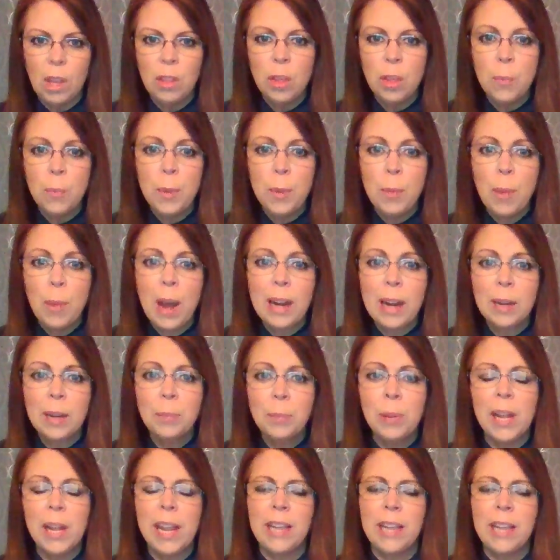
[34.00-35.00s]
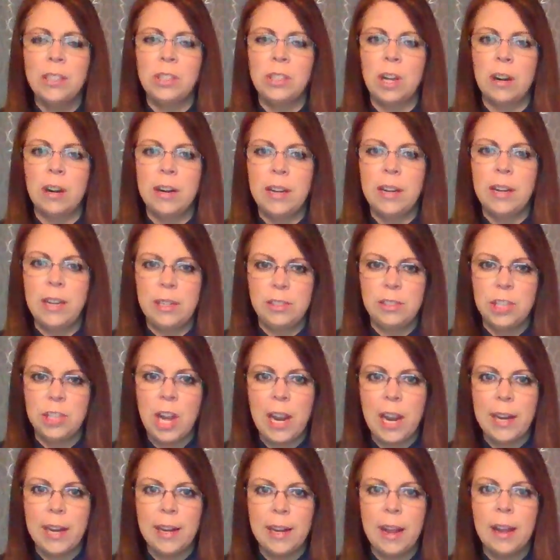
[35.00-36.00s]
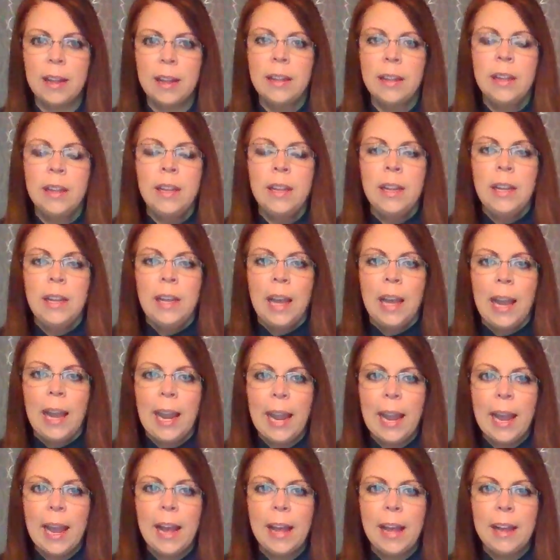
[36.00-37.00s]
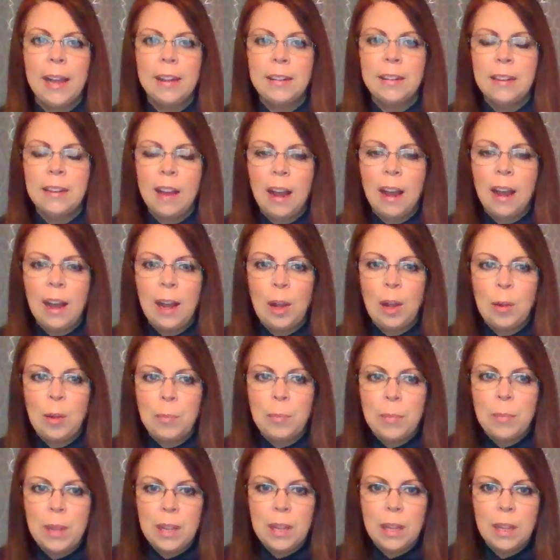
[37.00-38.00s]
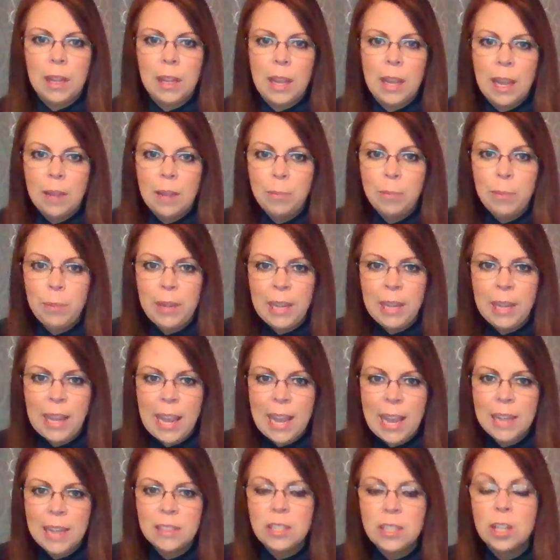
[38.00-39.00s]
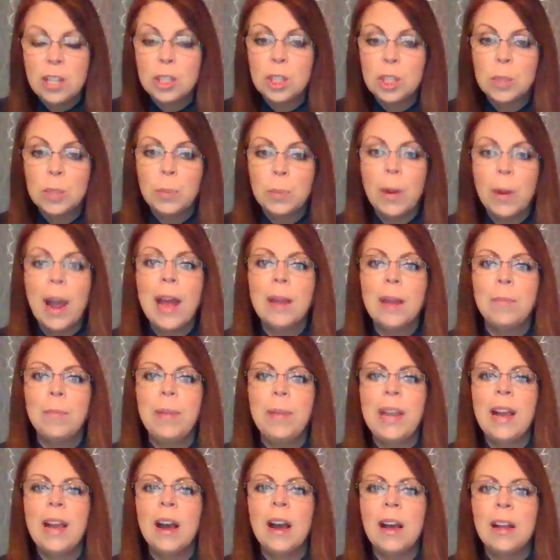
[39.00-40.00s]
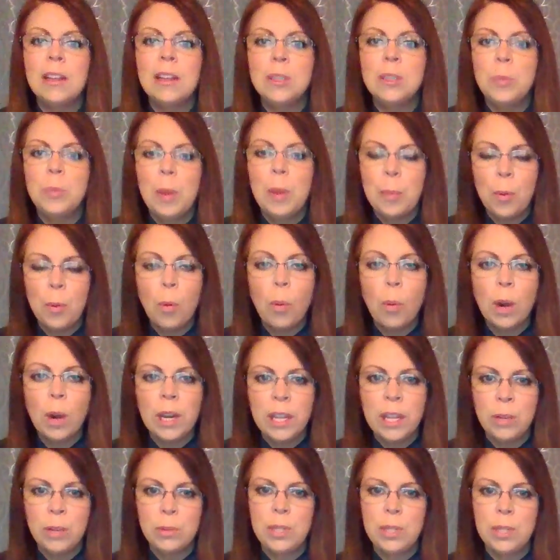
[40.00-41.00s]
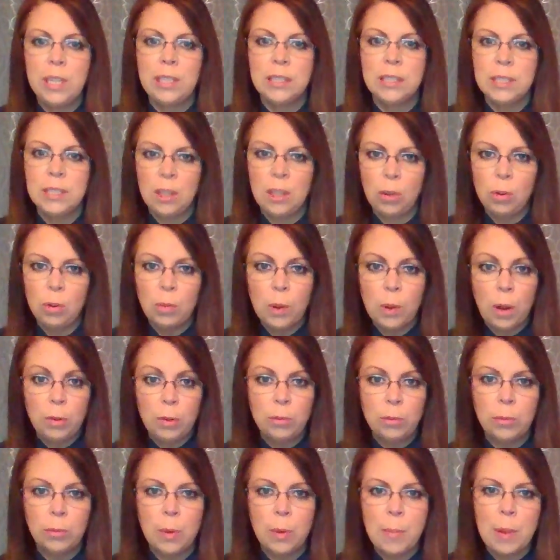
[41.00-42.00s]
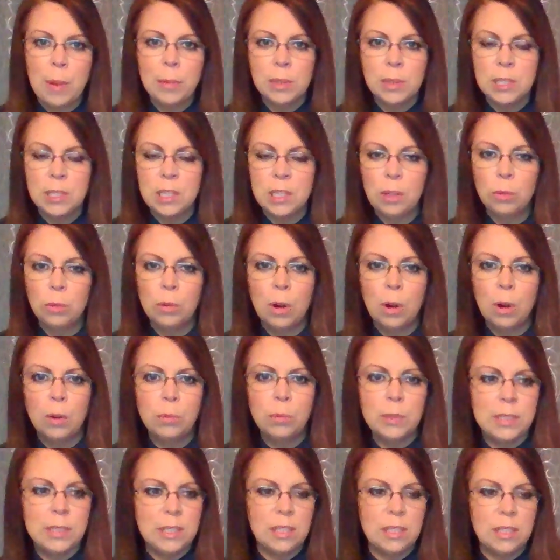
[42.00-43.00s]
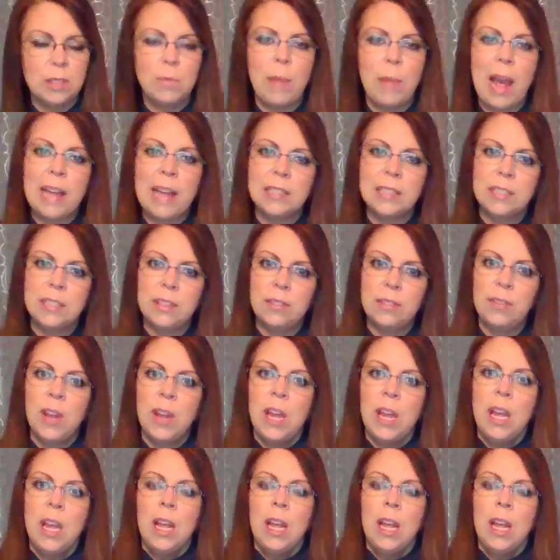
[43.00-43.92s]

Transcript: the bubonic plague started in China, and it began to spread because people were using Silk Road. And remember, Silk Road was this massive